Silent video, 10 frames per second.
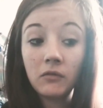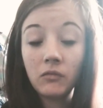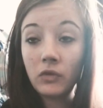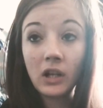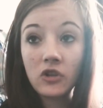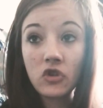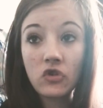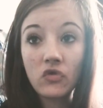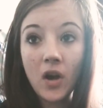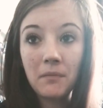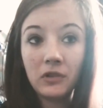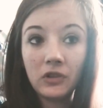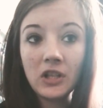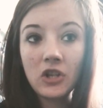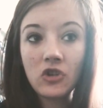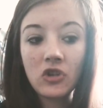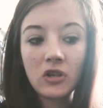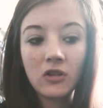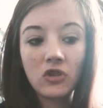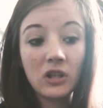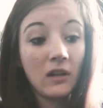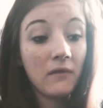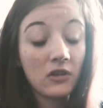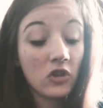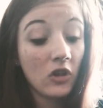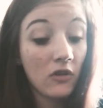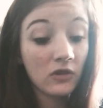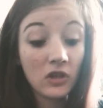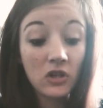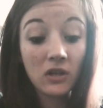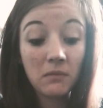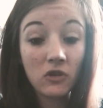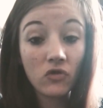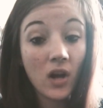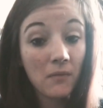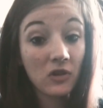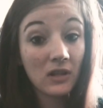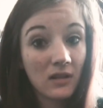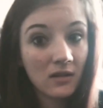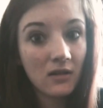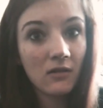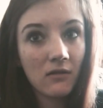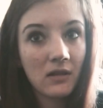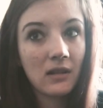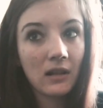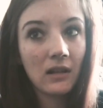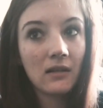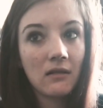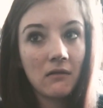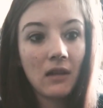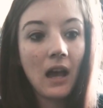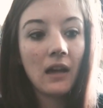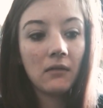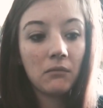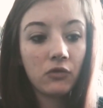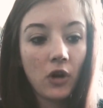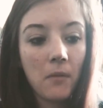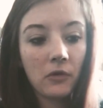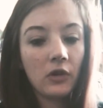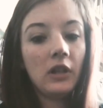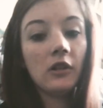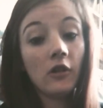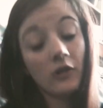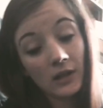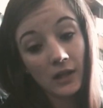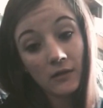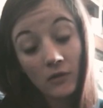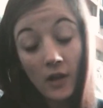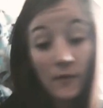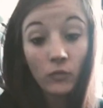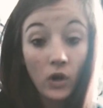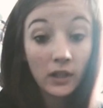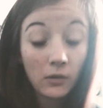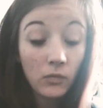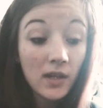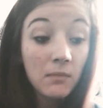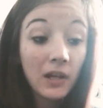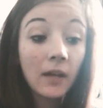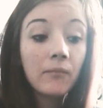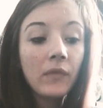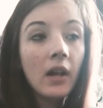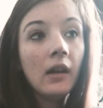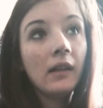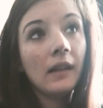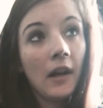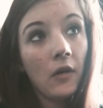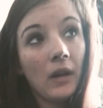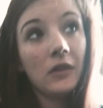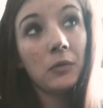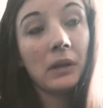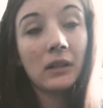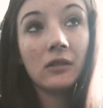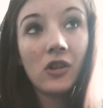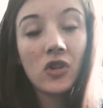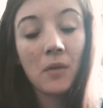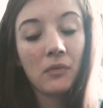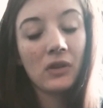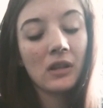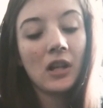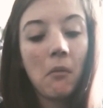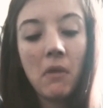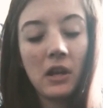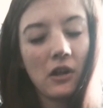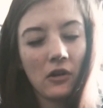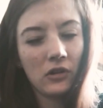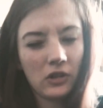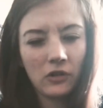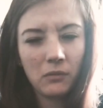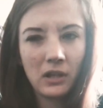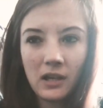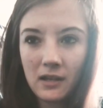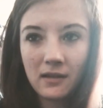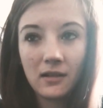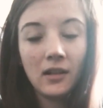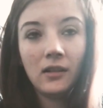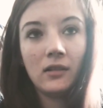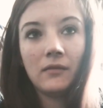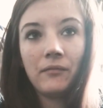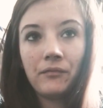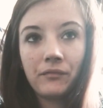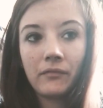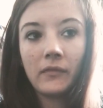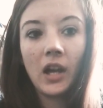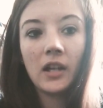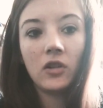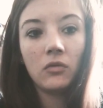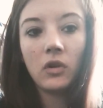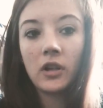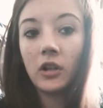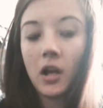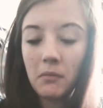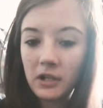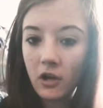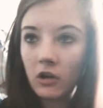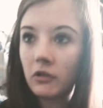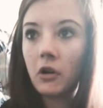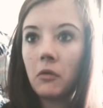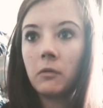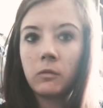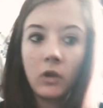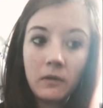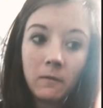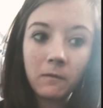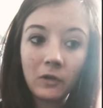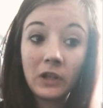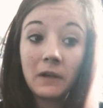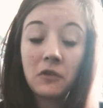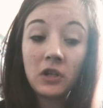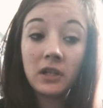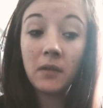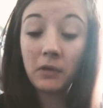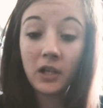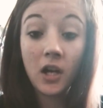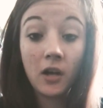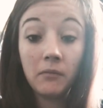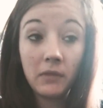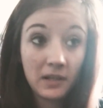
When I just drop the leash, and she knows the leash has been dropped, she's still sticking to that proper heel and walking with me. Now, I do pick the leash up within a minute or two because I don't want to let my dog go run free if she did start